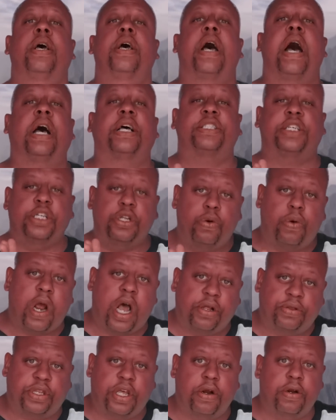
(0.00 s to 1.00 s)
I said, "You were
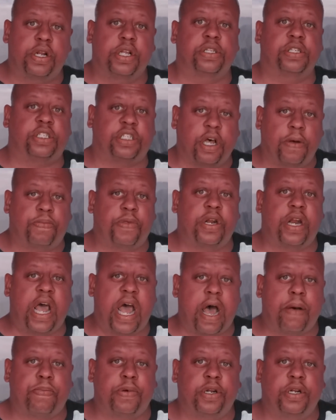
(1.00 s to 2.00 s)
out there. Didn't something
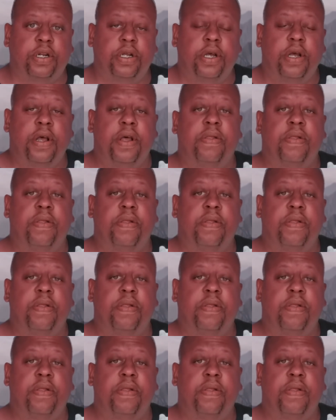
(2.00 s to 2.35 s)
happen